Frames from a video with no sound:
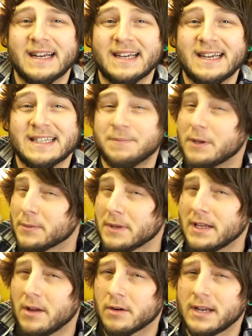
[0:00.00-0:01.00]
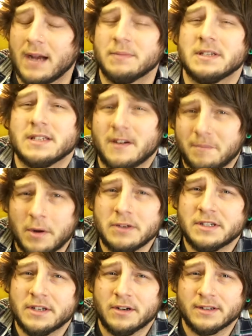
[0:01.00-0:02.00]
It's been a really long time since I've
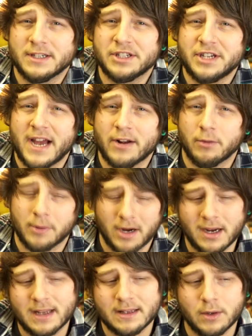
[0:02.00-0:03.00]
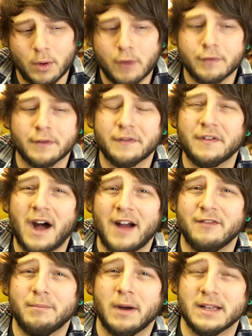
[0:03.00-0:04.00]
posted on this channel, probably a little over
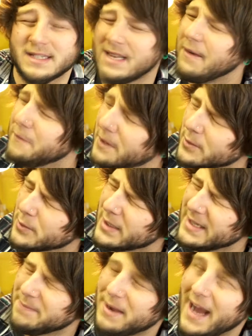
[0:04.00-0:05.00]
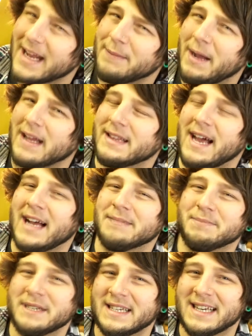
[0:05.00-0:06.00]
5 months, and I feel really bad about
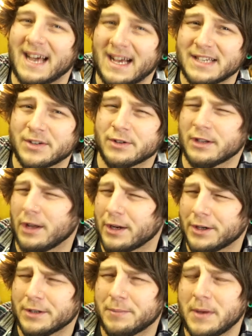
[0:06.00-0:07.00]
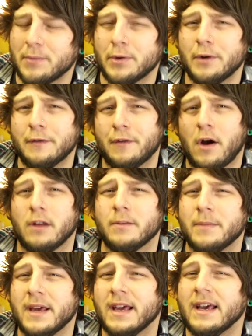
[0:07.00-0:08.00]
that because there's a lot of good people who follow
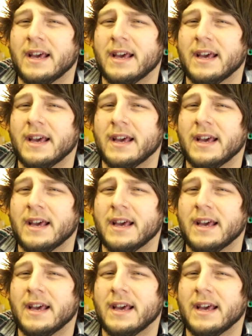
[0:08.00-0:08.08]
me,